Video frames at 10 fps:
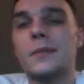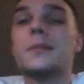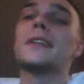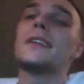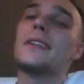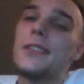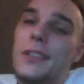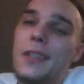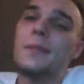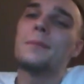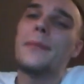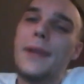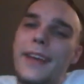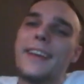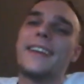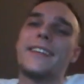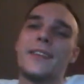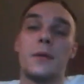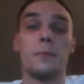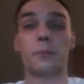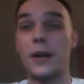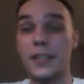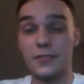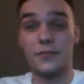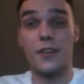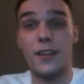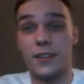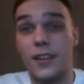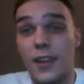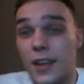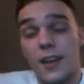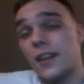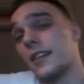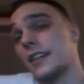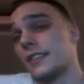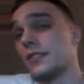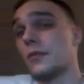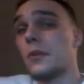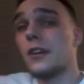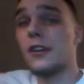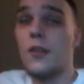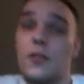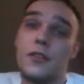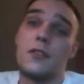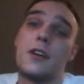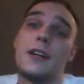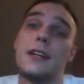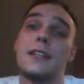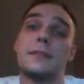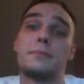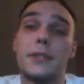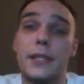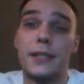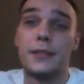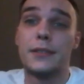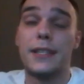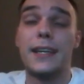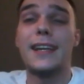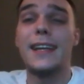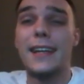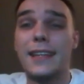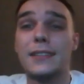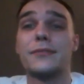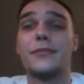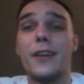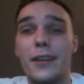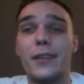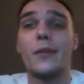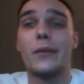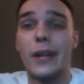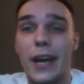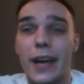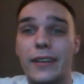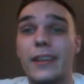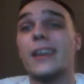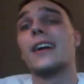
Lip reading: Which it should be, but it's fun. So we're going to go to the pros. It is fun to ride.